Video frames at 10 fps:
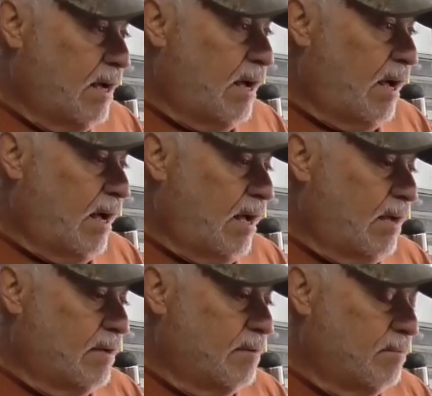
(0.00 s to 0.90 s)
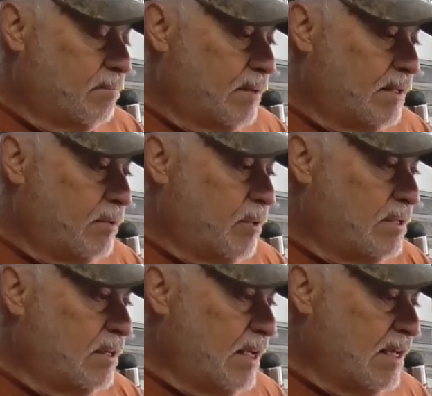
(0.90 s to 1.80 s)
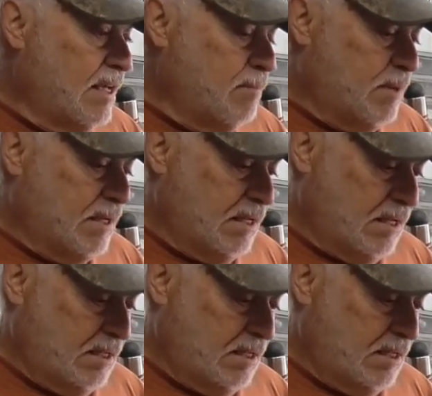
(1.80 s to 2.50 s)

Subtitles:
But the reason I keep it,